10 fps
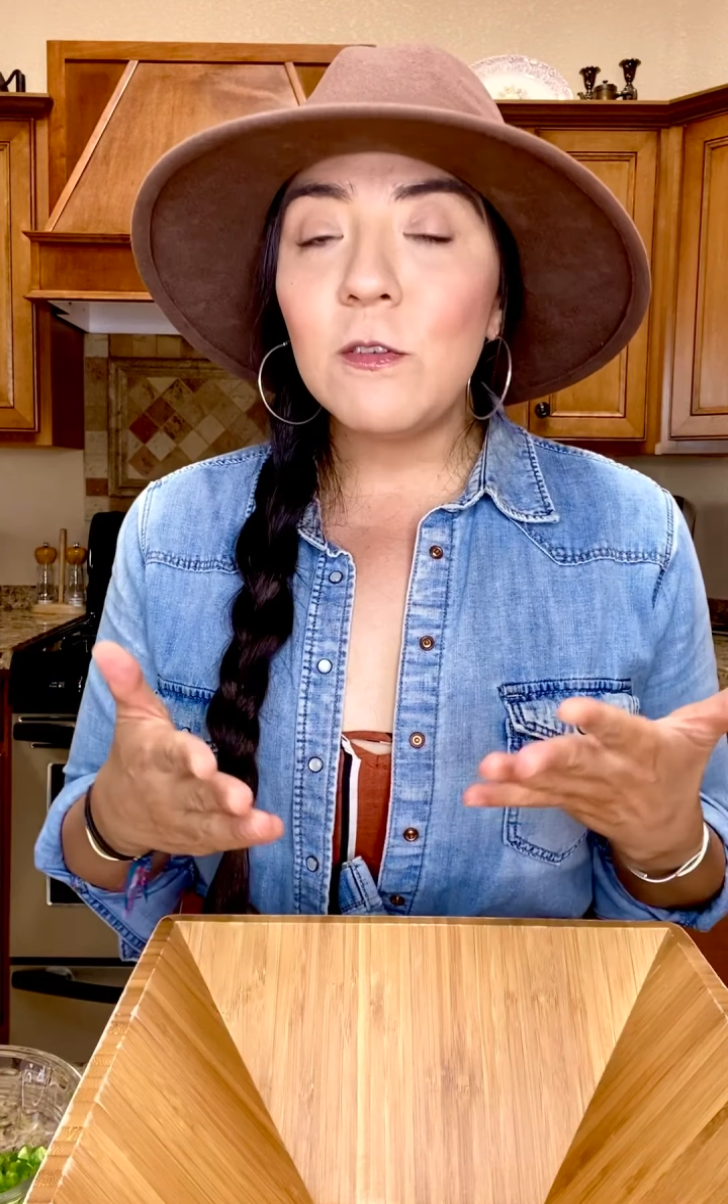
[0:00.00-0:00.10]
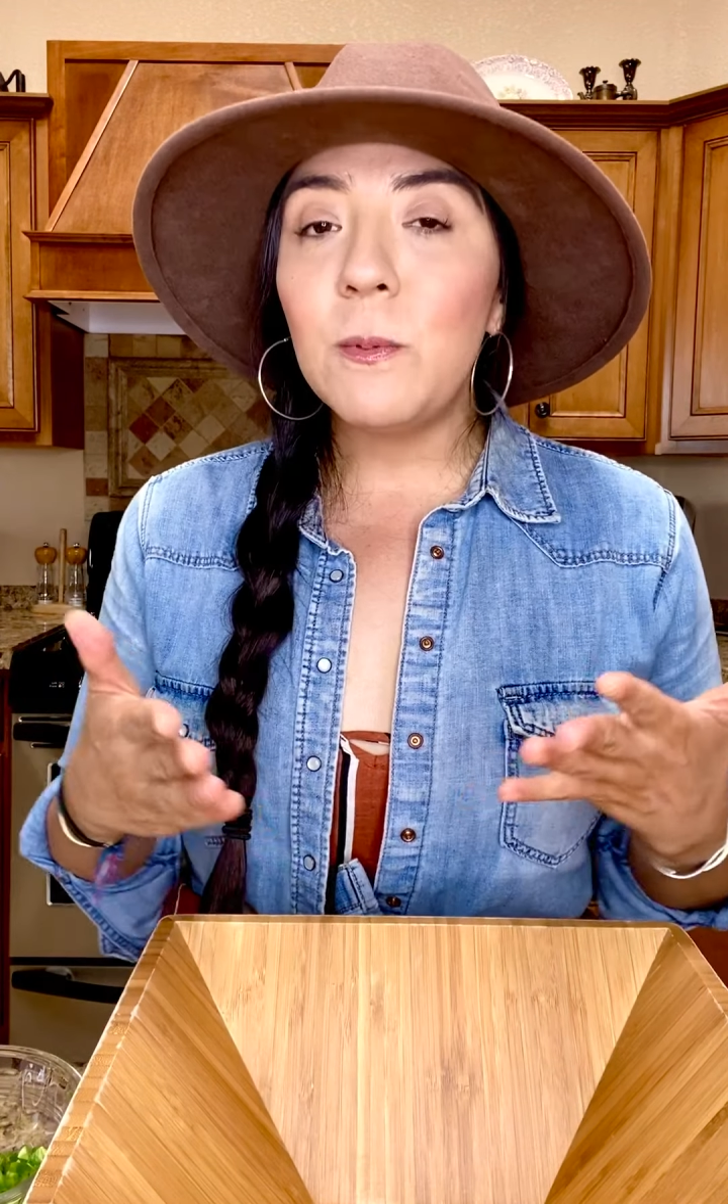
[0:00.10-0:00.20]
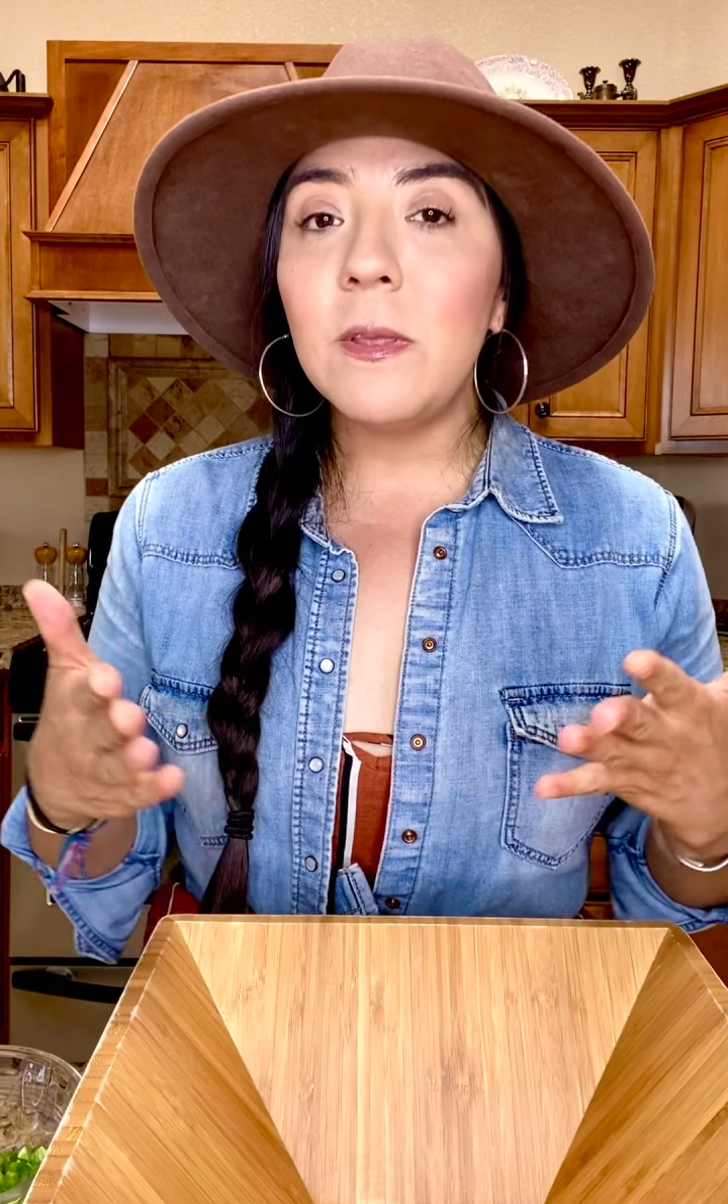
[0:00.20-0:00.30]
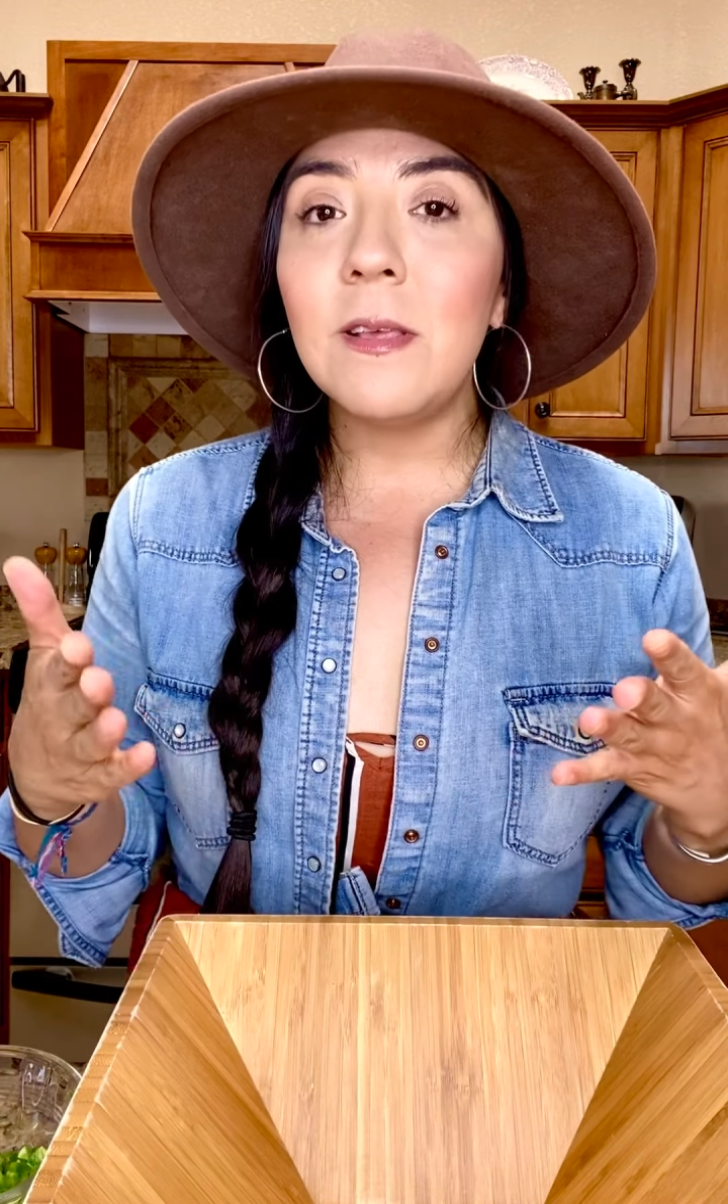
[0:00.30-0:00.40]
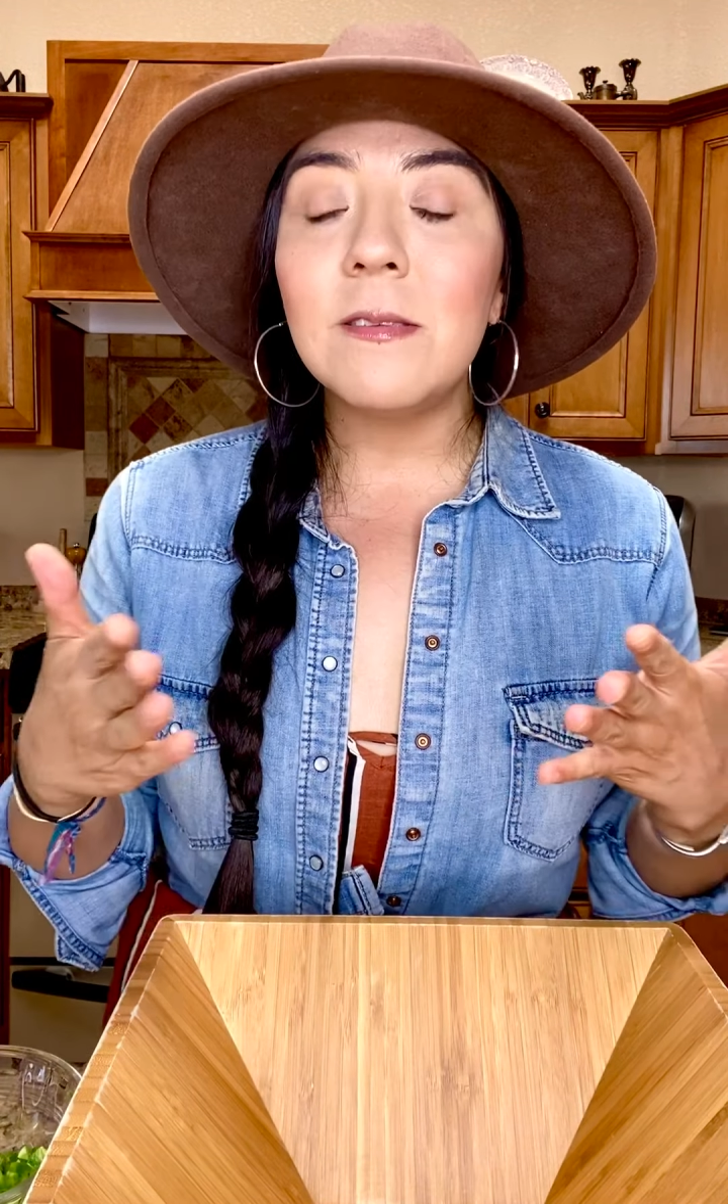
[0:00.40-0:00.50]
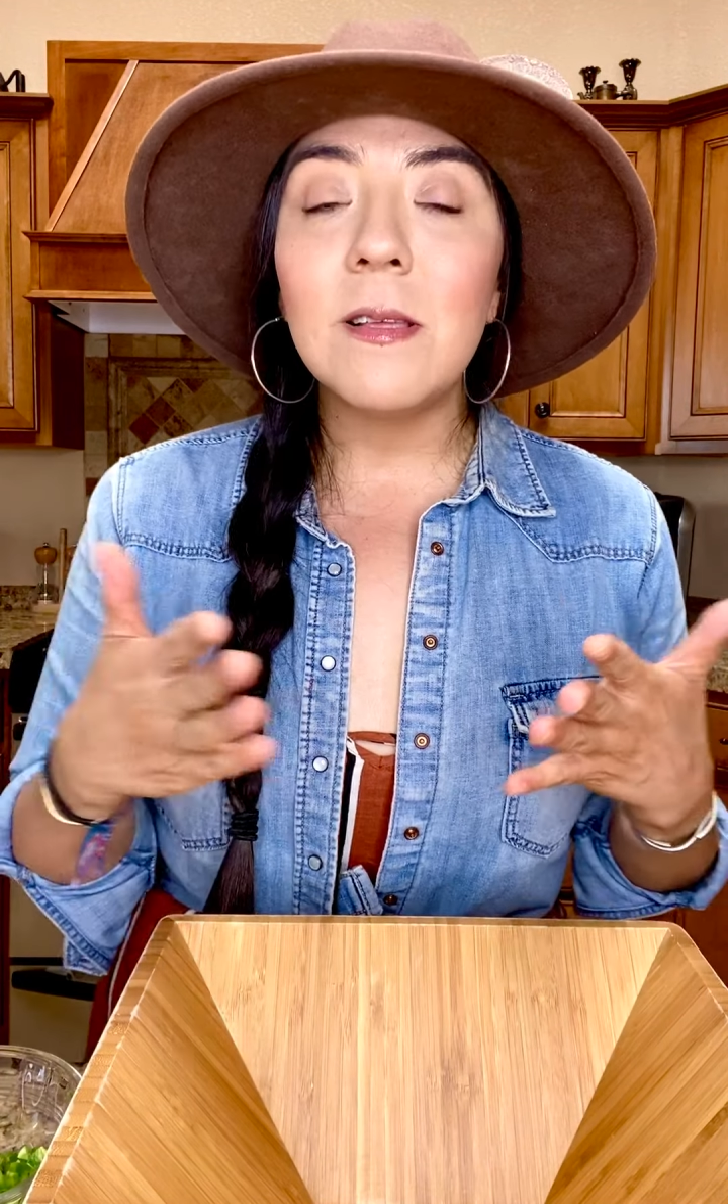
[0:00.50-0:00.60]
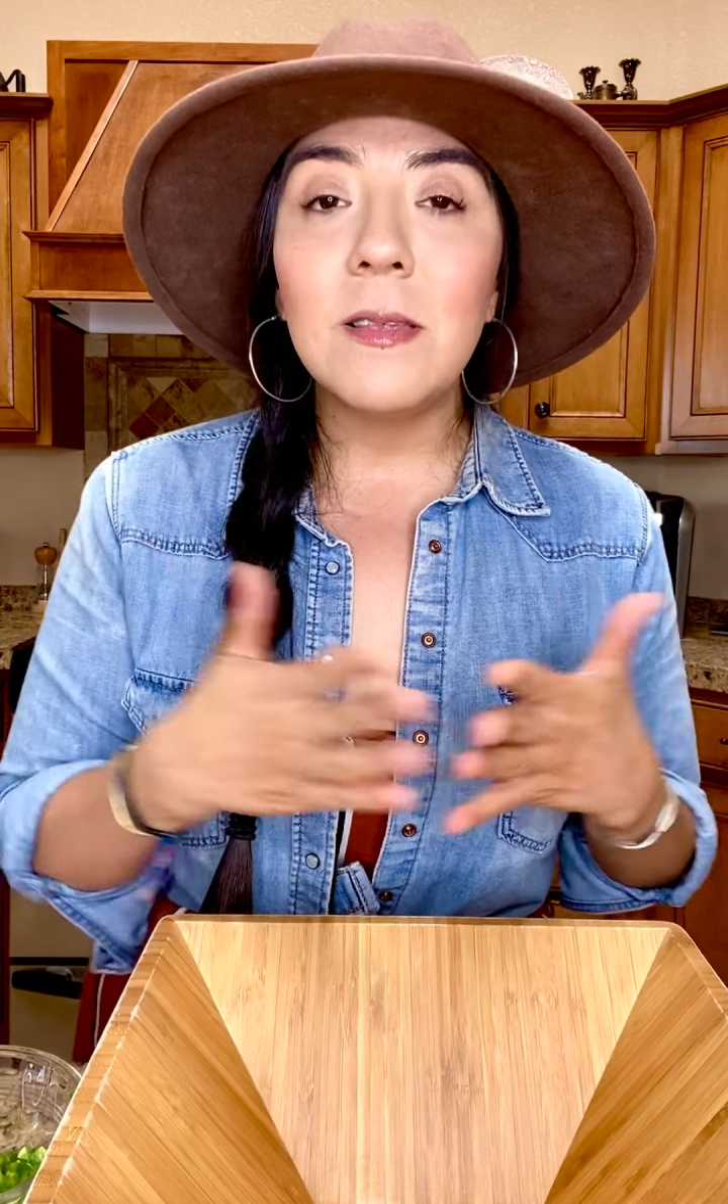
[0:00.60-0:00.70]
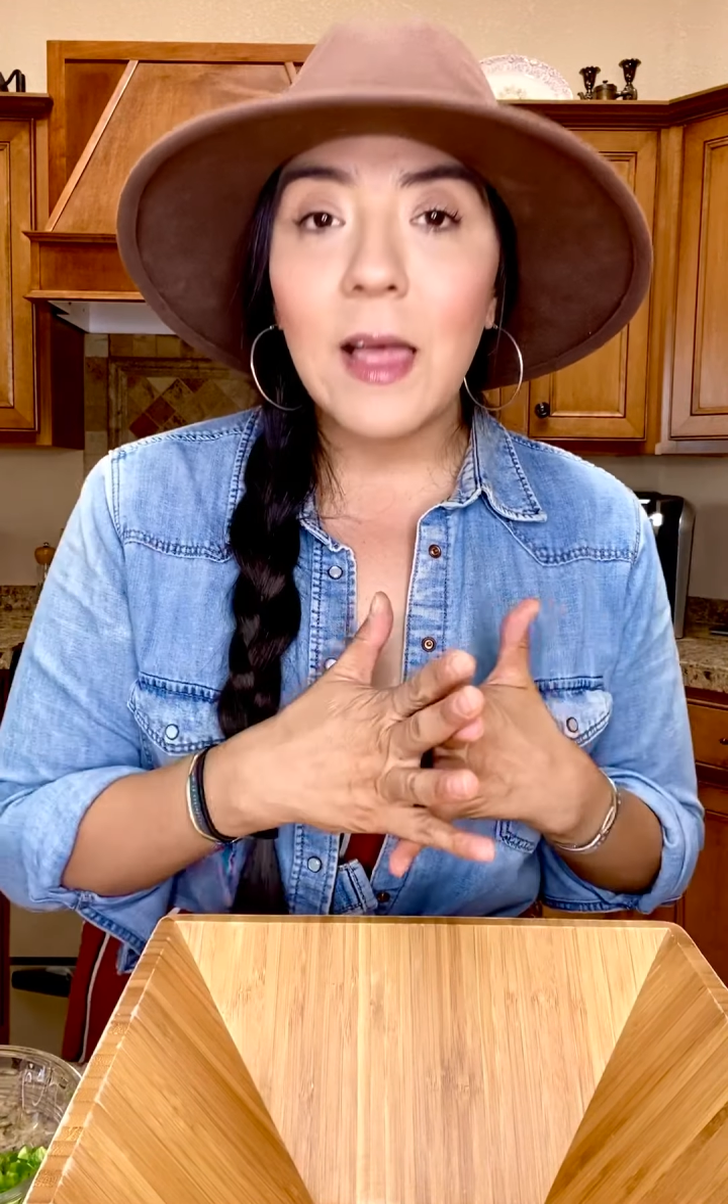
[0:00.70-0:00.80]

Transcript: to please